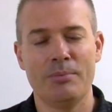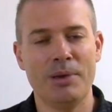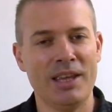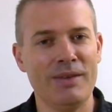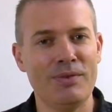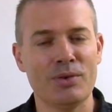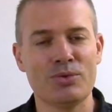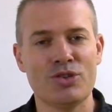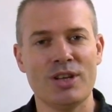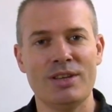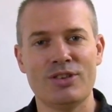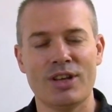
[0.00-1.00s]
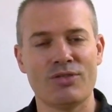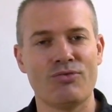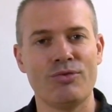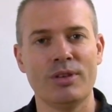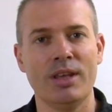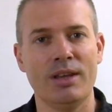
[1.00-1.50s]
Behavioural change is
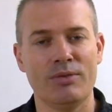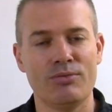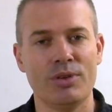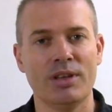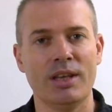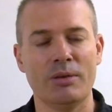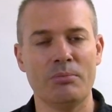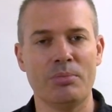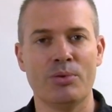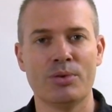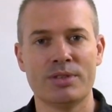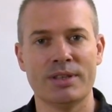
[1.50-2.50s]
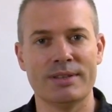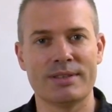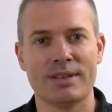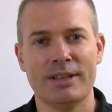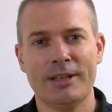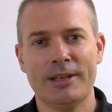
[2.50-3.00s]
really, really important.